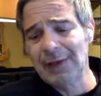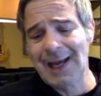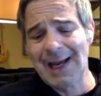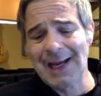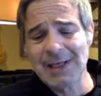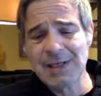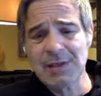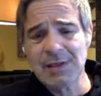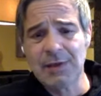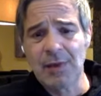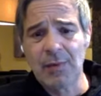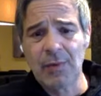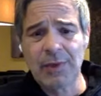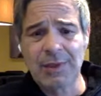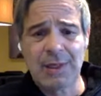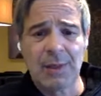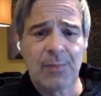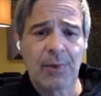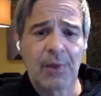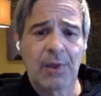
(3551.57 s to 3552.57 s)
last year than we
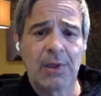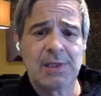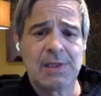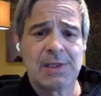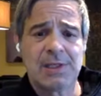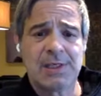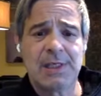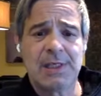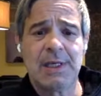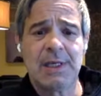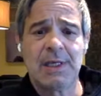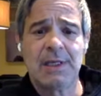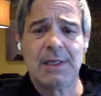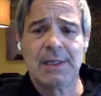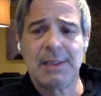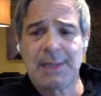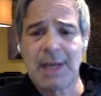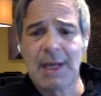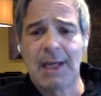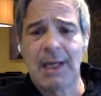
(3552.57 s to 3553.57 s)
typically see in a
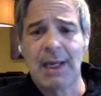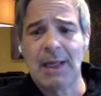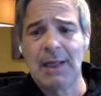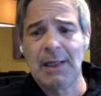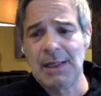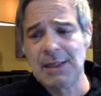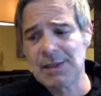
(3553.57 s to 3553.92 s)
decade.